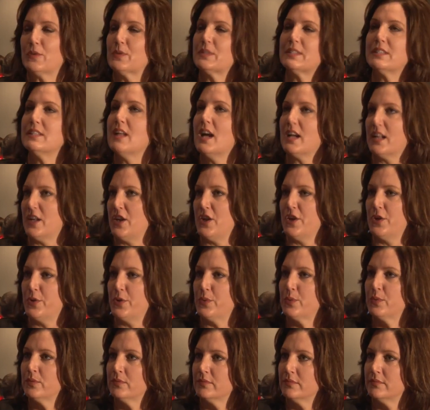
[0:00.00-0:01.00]
it's not
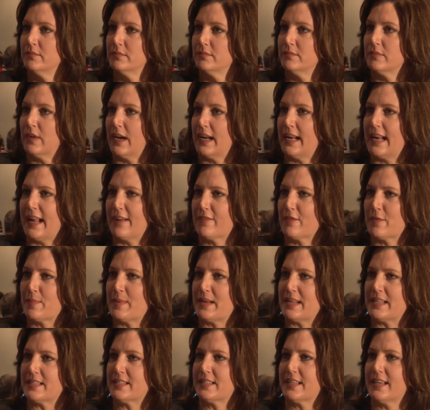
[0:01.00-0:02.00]
new, right?
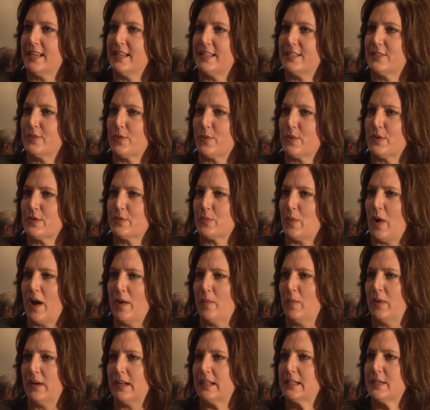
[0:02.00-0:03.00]
Everybody's kids always, I
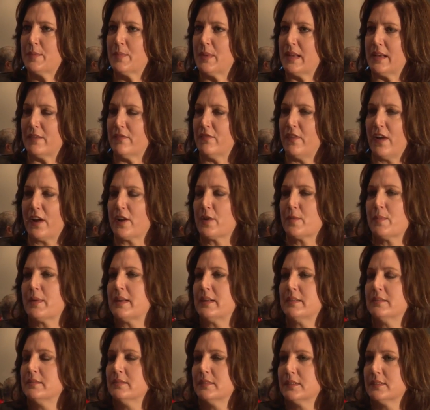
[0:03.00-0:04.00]
wanted to be a fireman,